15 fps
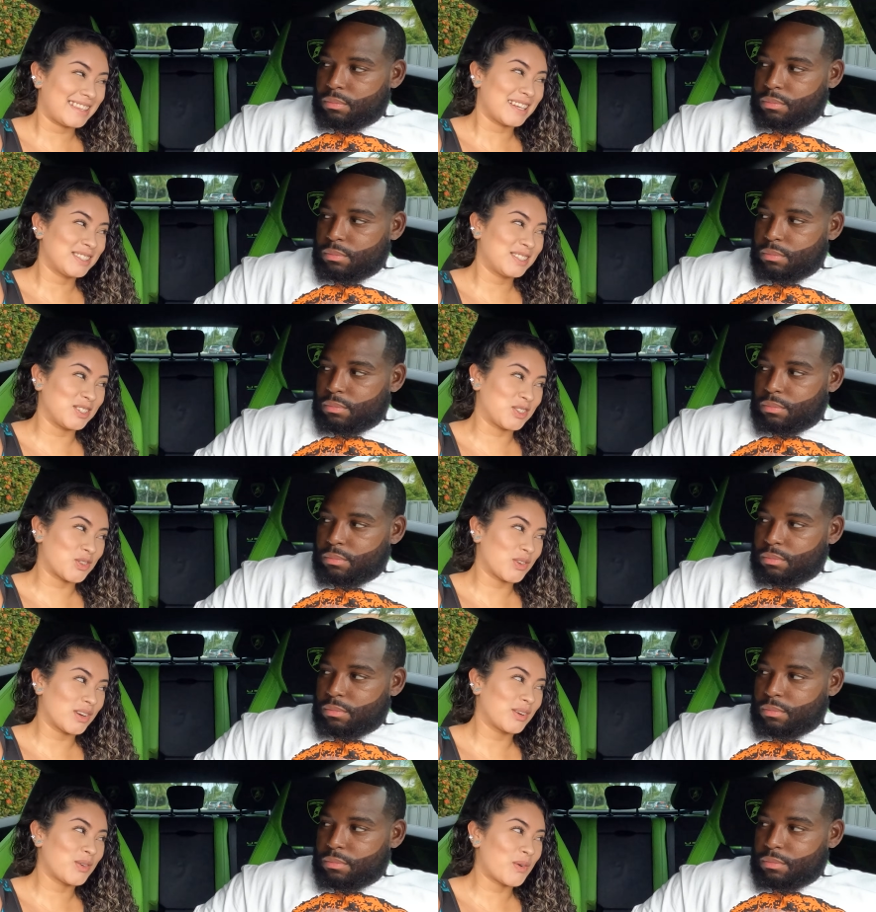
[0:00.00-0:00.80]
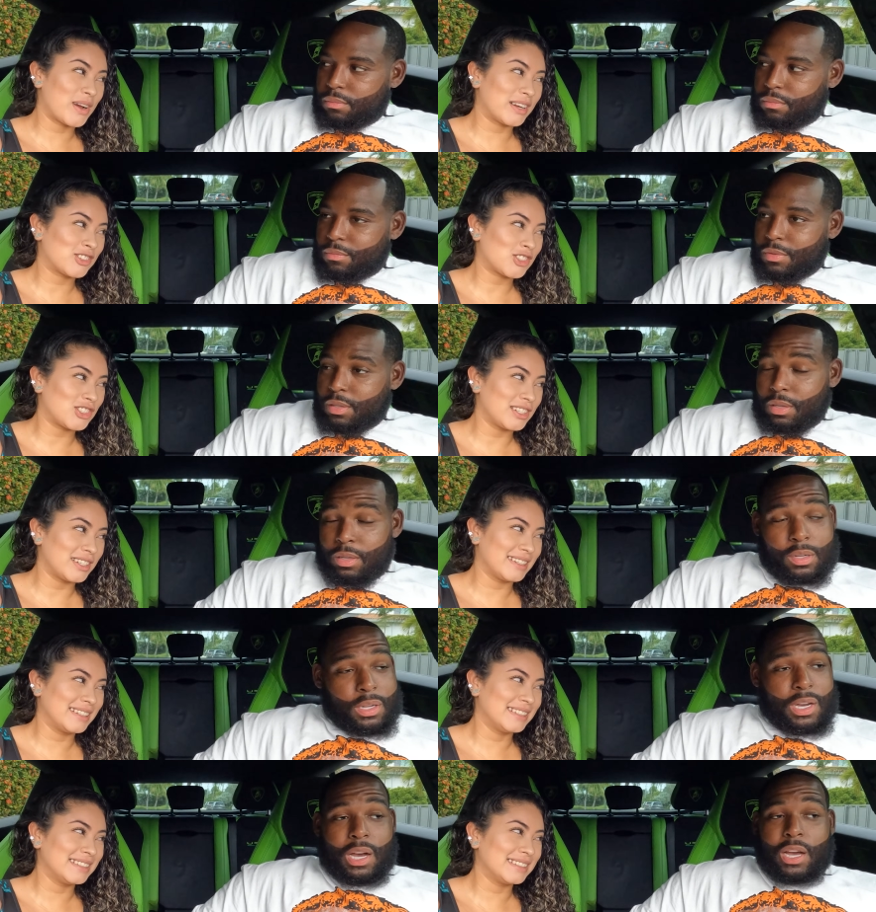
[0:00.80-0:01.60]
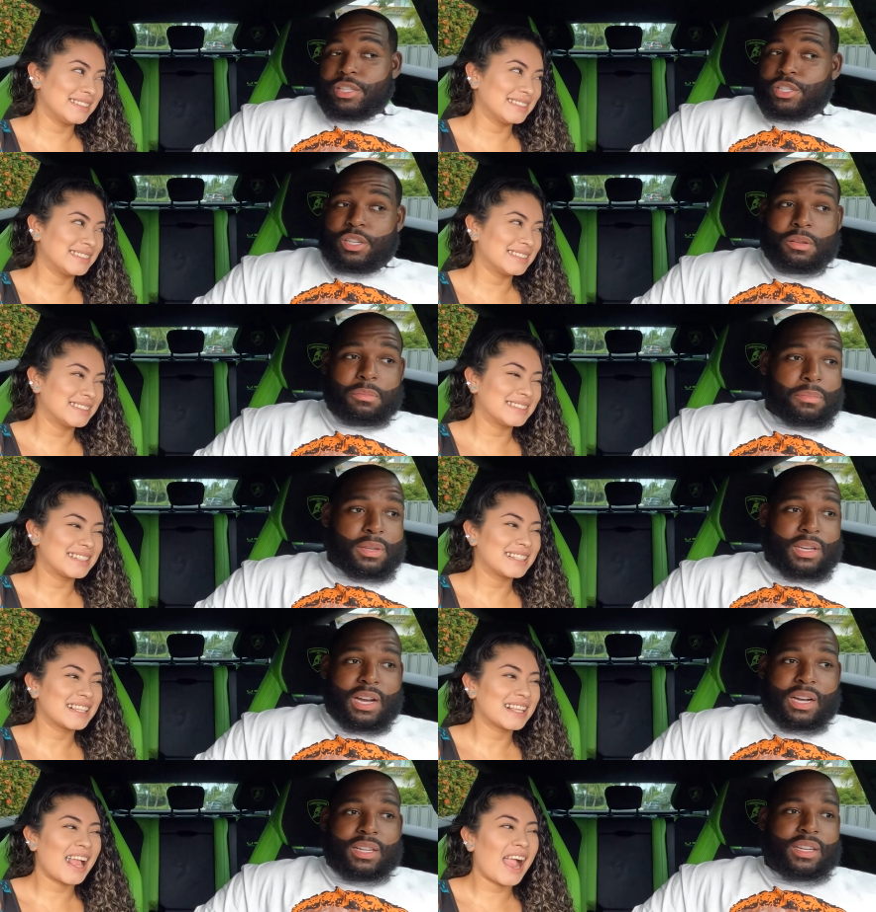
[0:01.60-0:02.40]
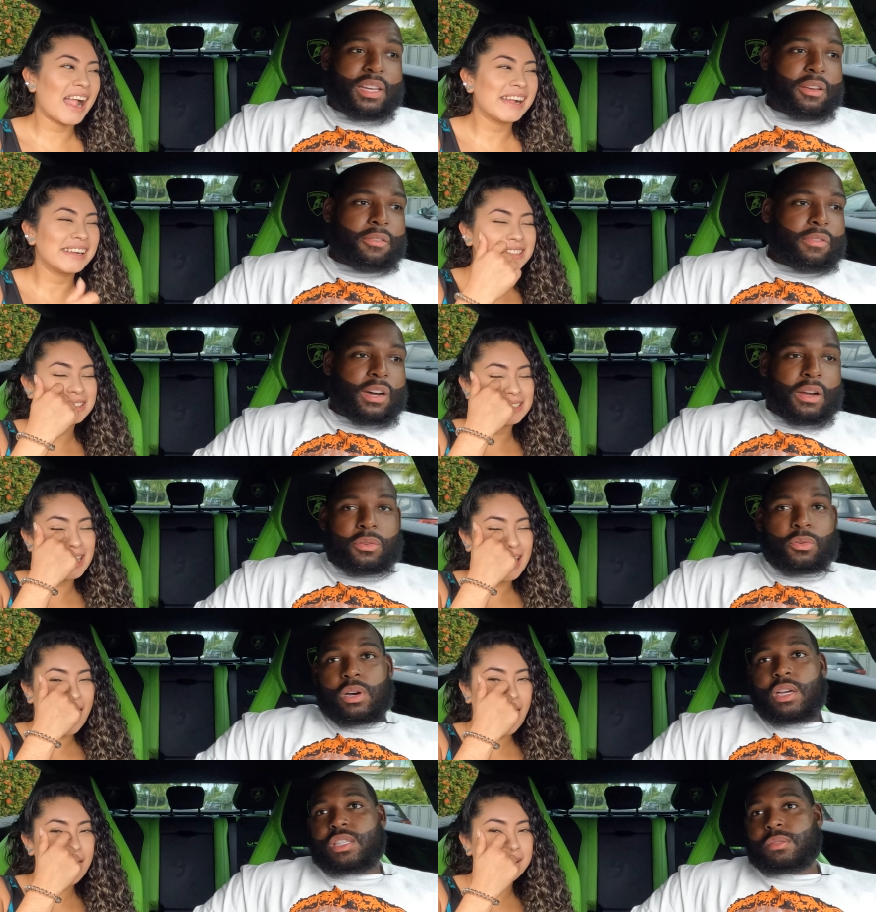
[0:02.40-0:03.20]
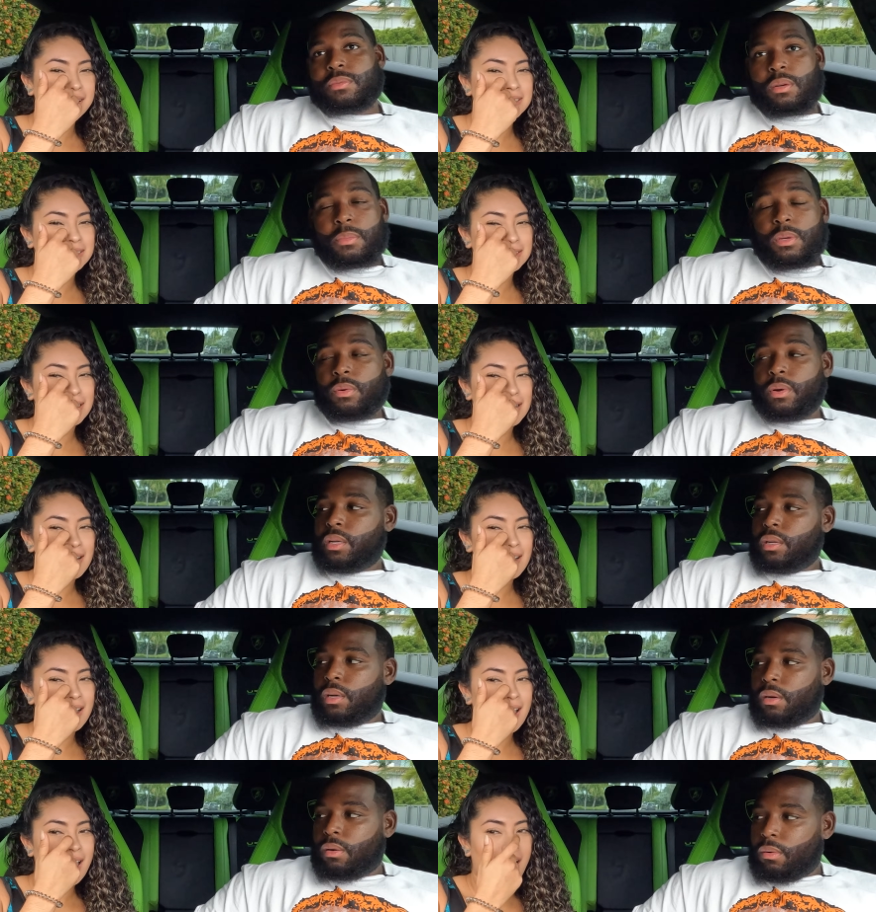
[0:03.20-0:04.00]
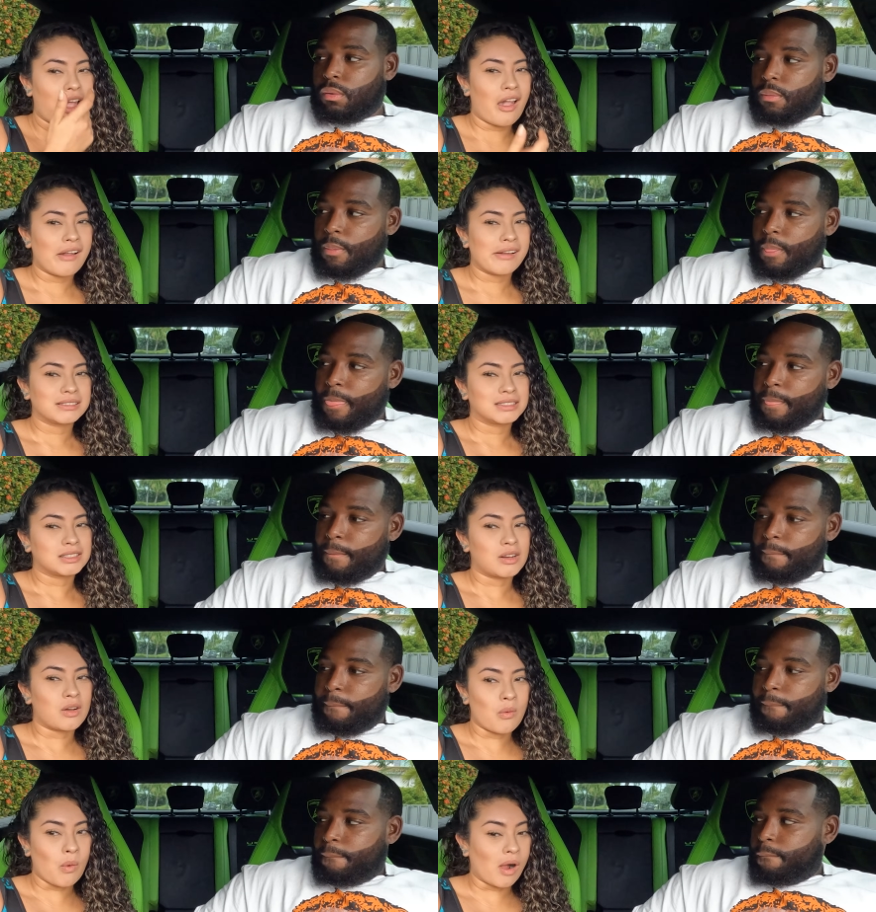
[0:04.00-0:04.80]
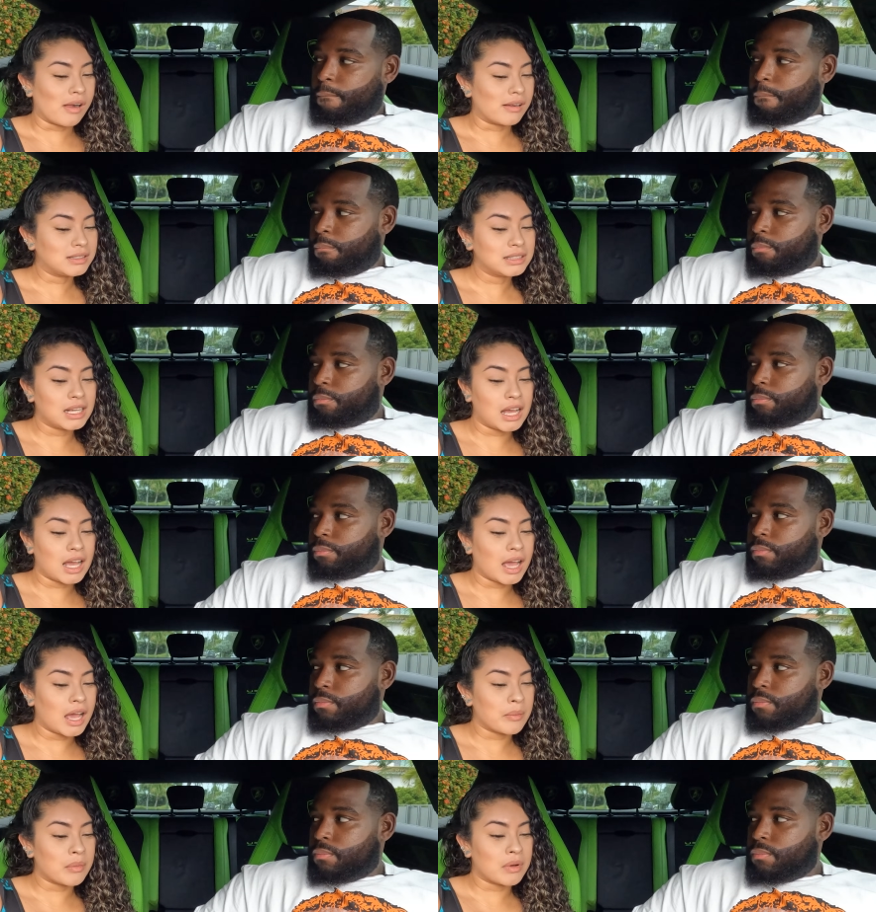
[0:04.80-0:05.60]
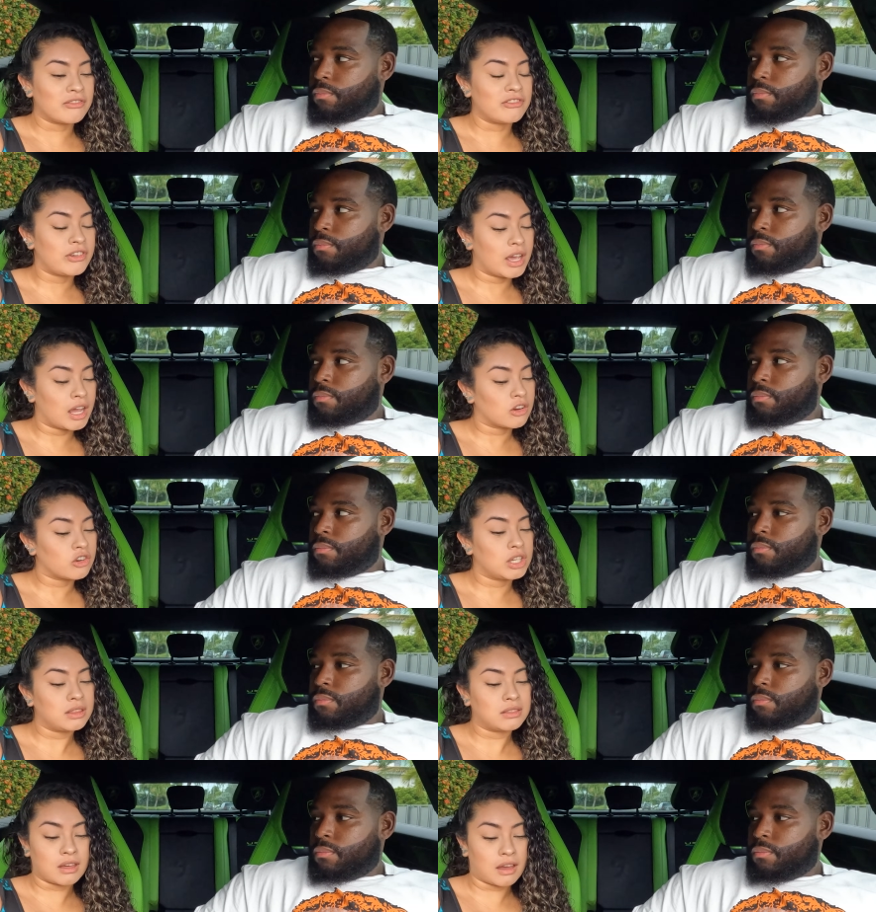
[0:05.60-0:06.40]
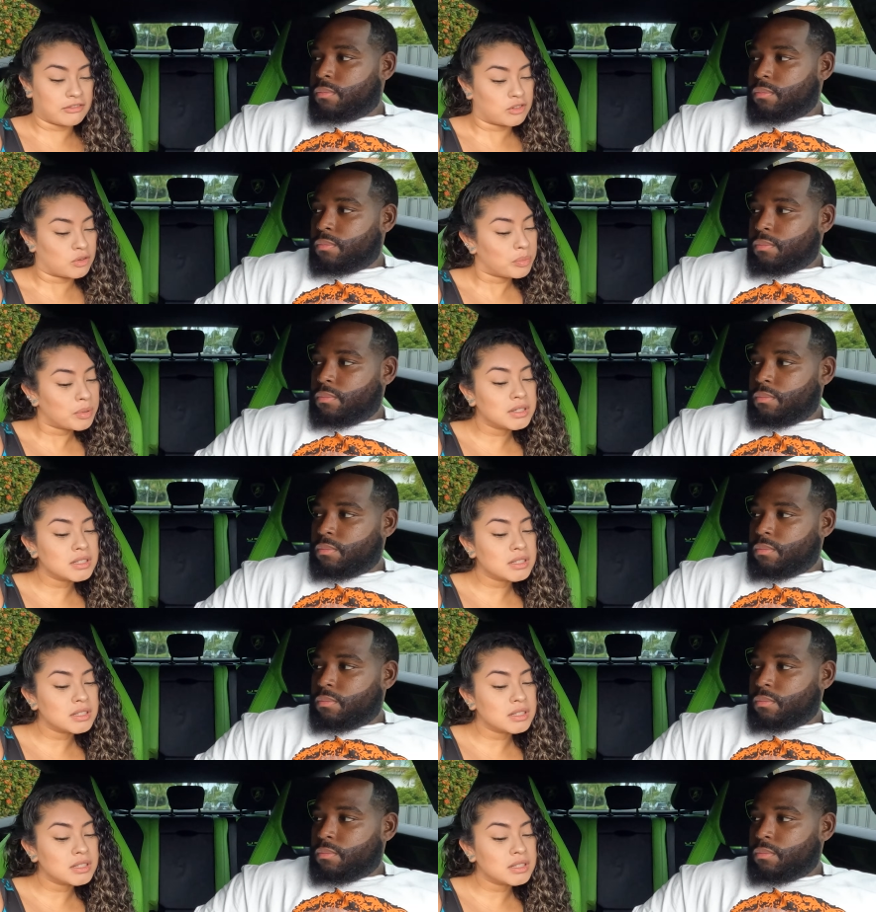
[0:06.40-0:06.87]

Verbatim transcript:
Speaker 1: That's a direct question.
Speaker 2: No, it shouldn't be. I can name 5 qualities about me right now.
Speaker 1: Well, I'm a very thoughtful